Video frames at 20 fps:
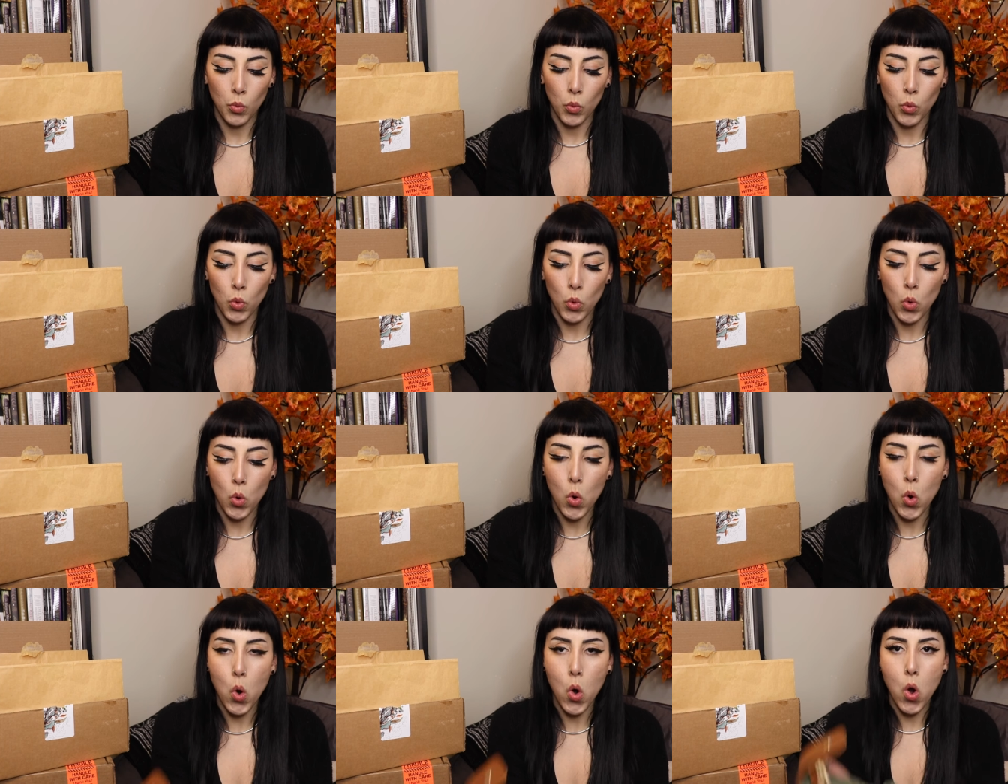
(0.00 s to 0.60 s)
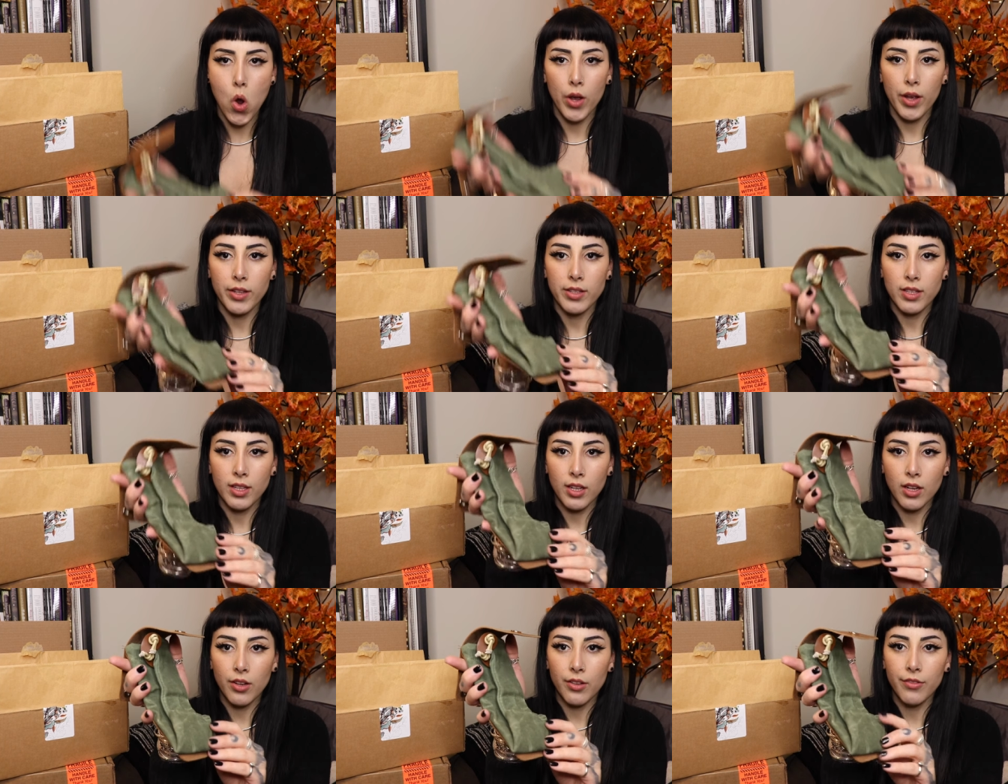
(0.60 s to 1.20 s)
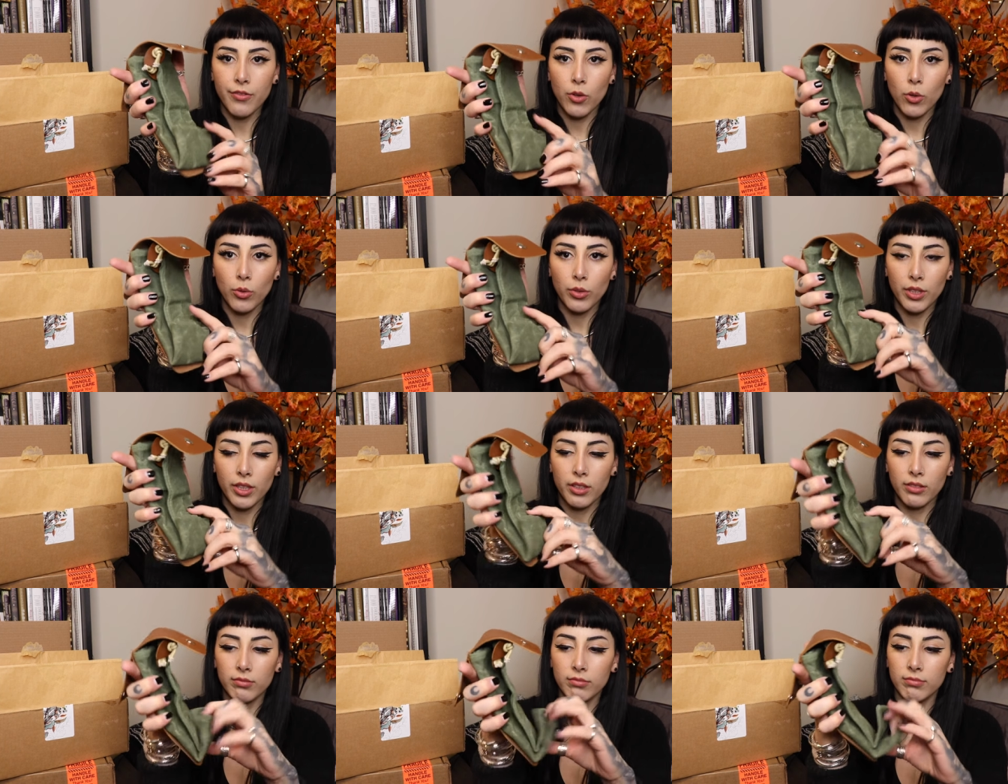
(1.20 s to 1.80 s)
Ooh, it's like
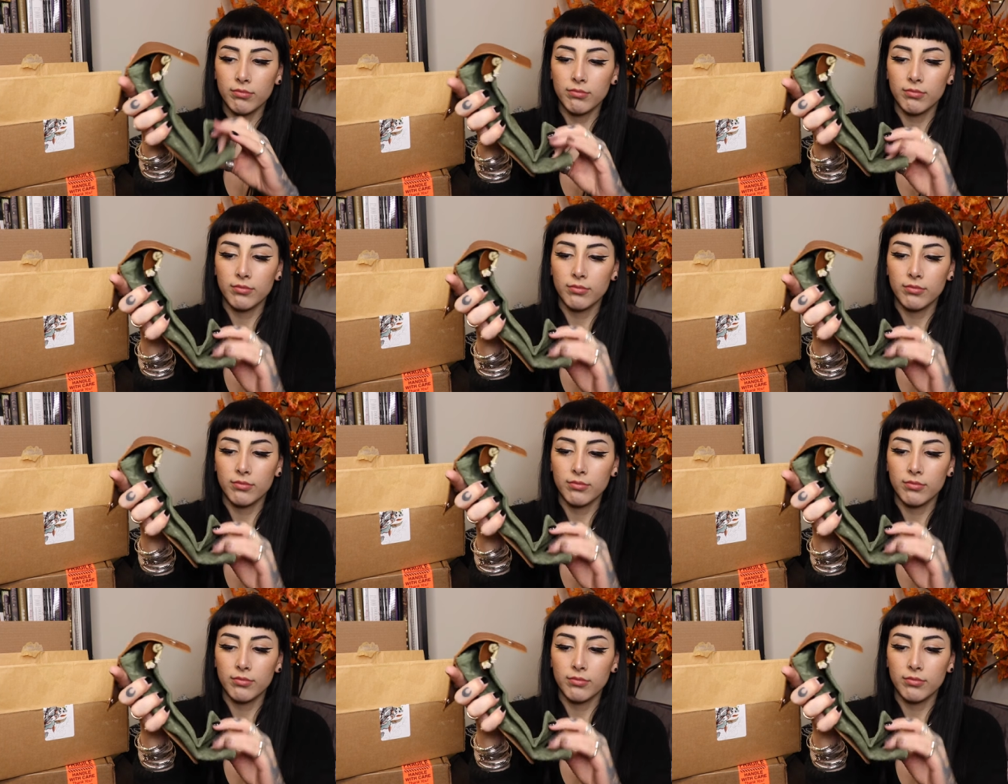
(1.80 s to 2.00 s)
unfolding.